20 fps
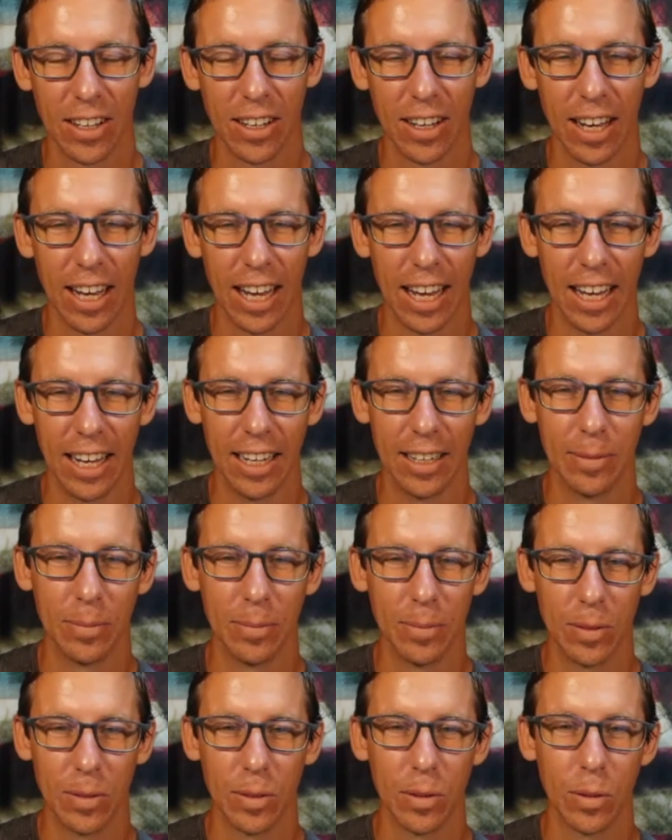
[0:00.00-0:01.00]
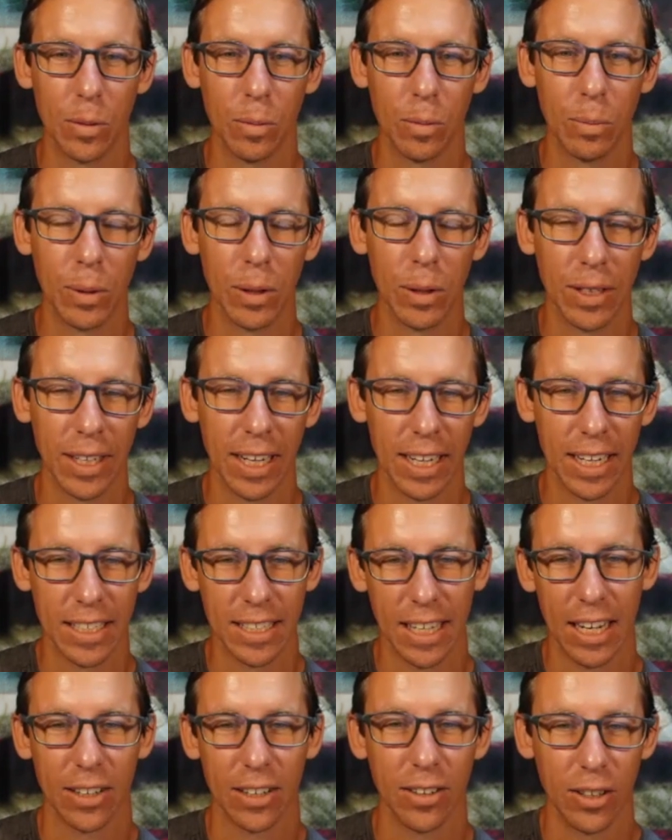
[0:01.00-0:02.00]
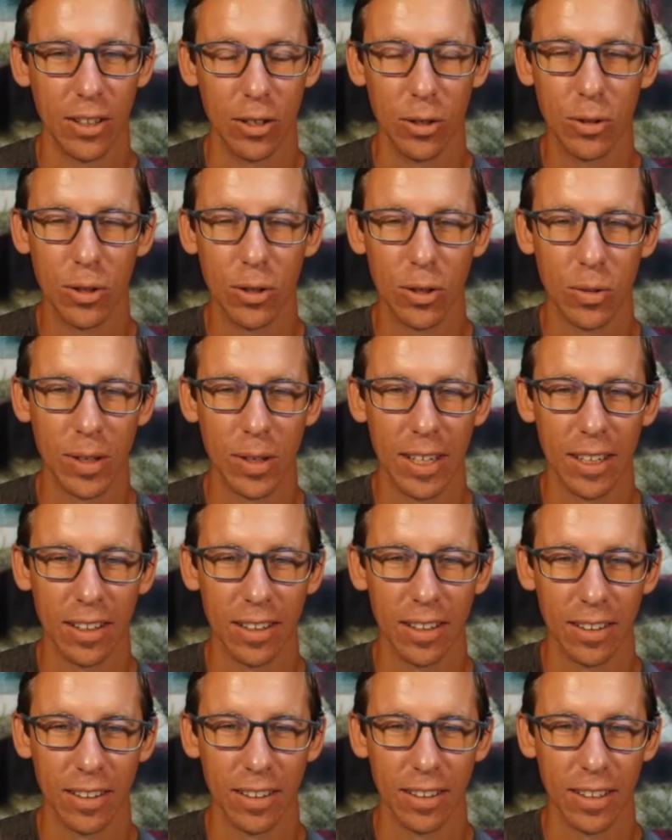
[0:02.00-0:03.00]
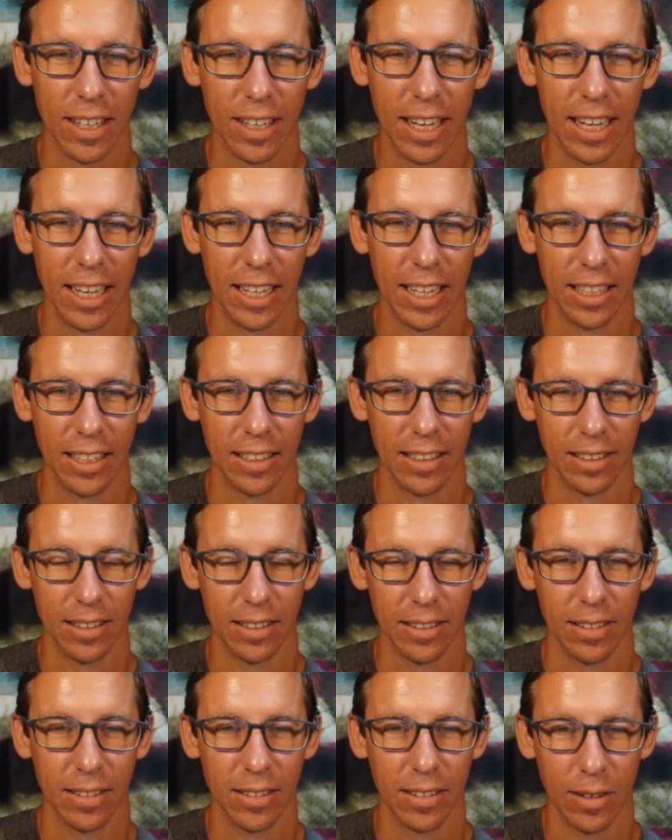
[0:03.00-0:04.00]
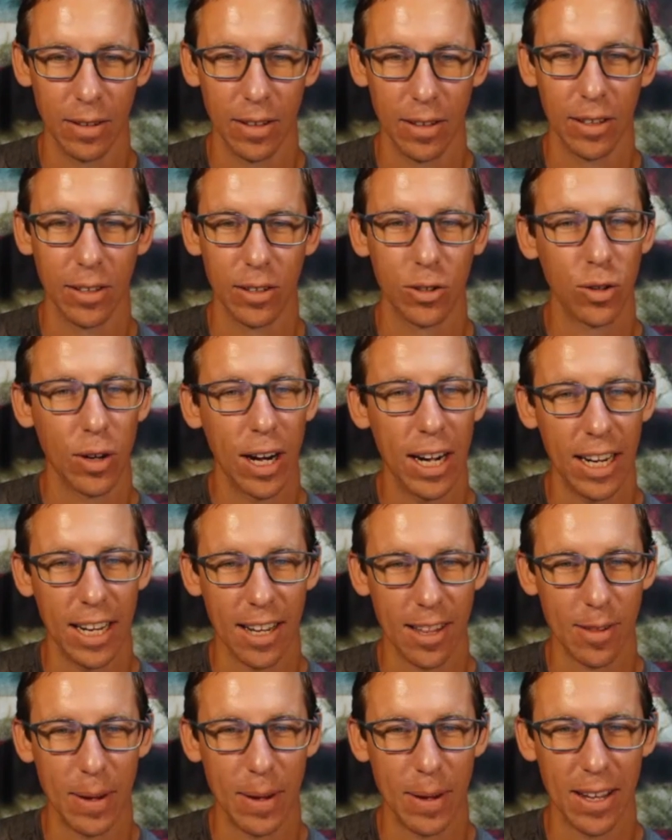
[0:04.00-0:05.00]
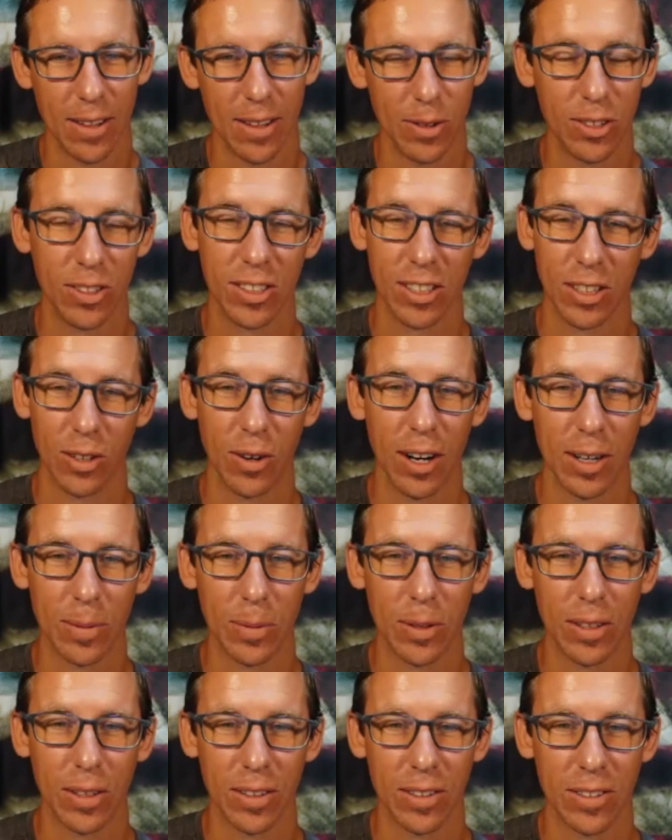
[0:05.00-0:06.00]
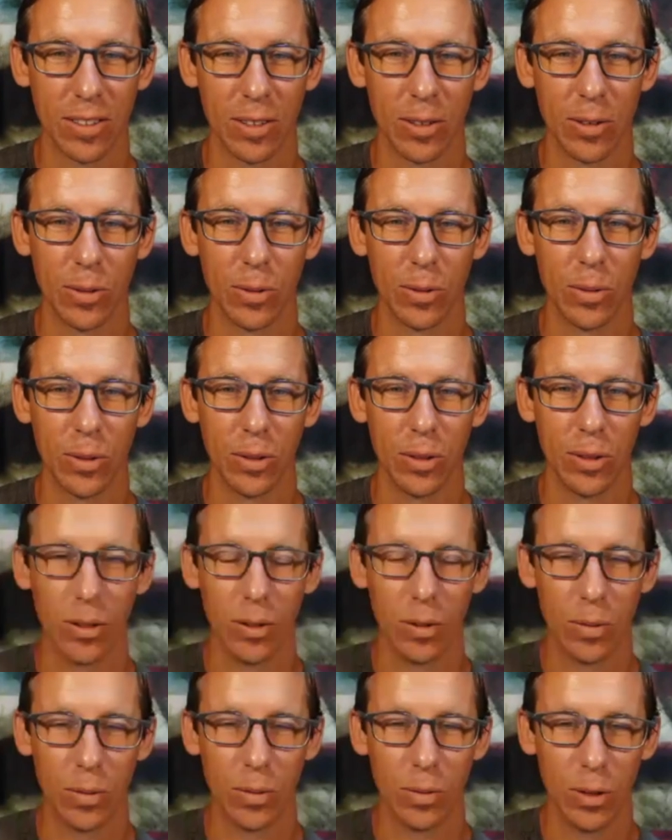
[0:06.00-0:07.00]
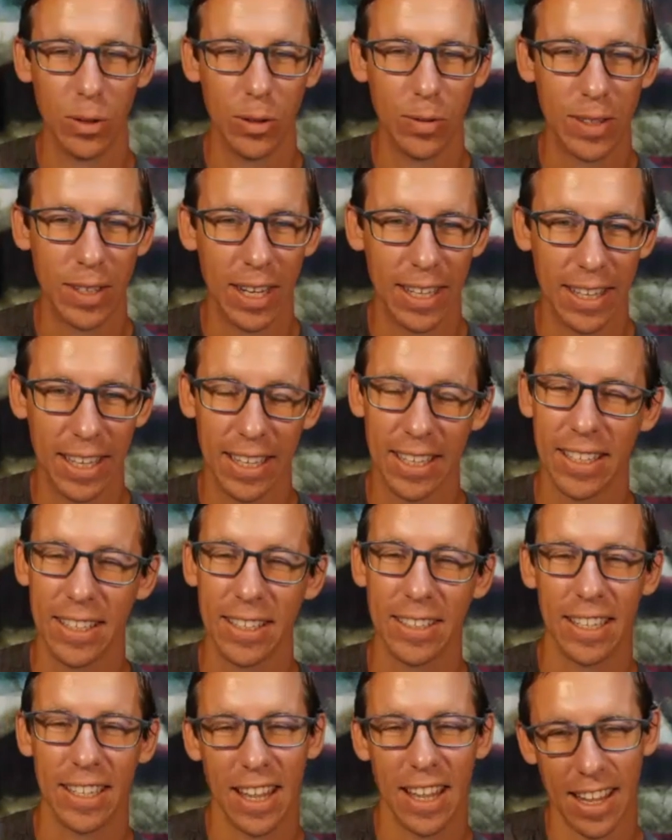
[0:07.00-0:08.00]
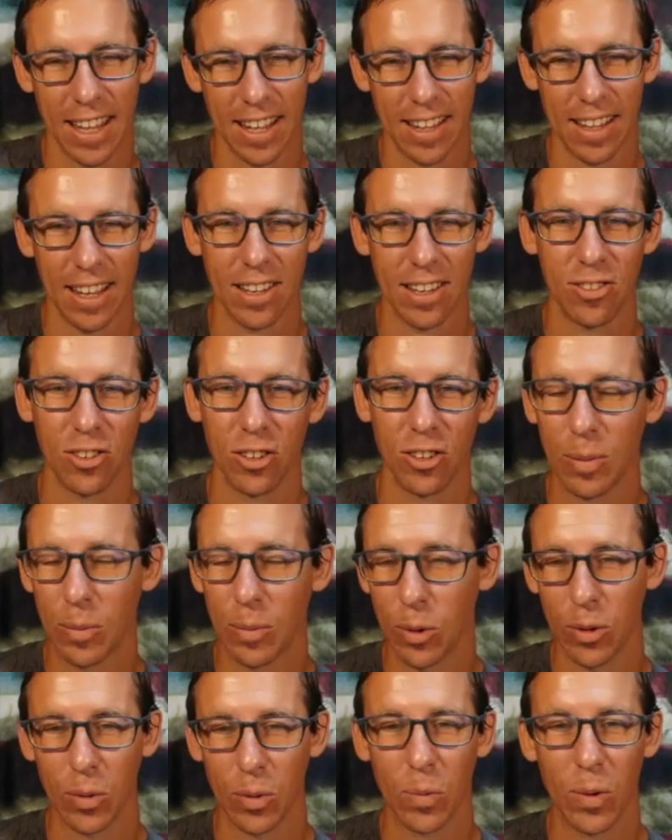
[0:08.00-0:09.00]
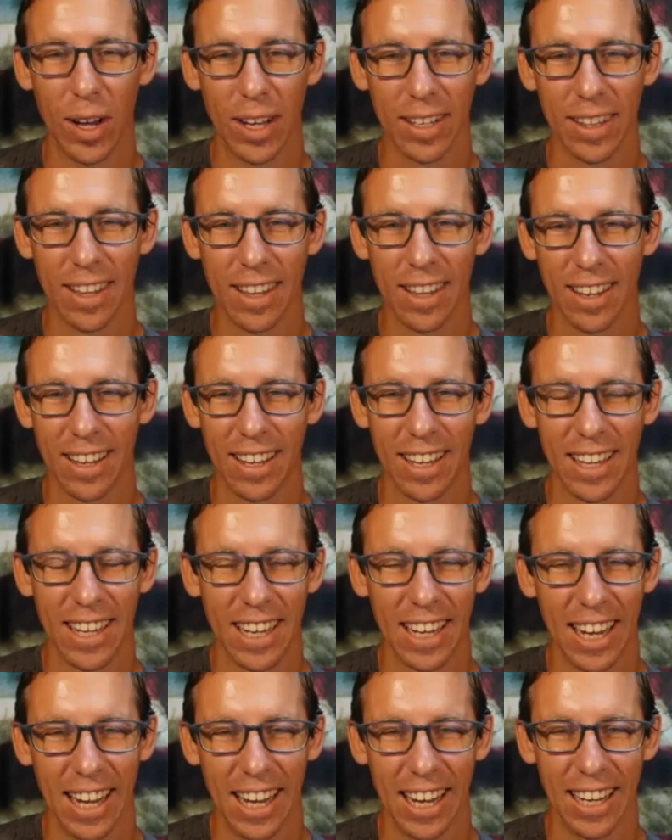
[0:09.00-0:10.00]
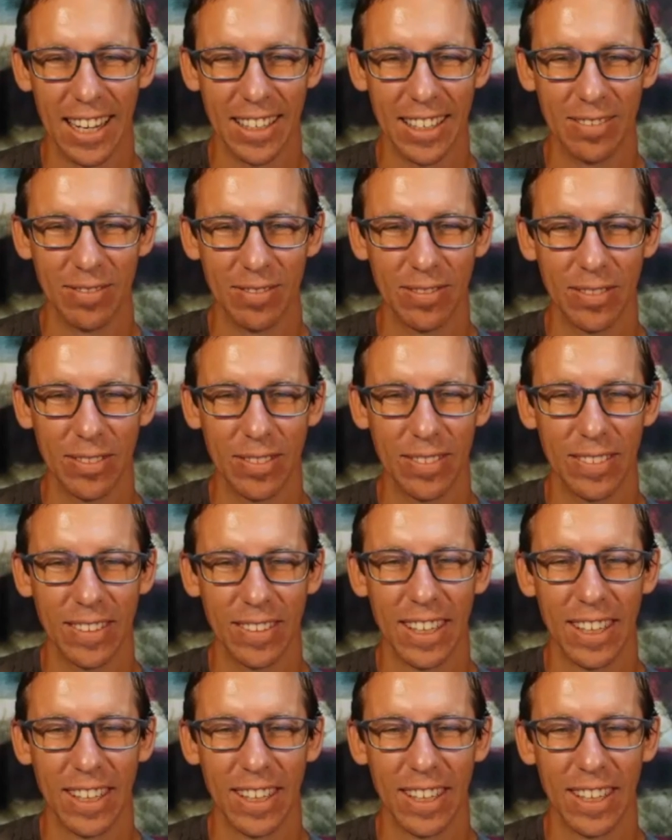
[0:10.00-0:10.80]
um, building an entirely new career in the training space, which is incredible. So you've you've done the done the success journey more than once. Um, yes.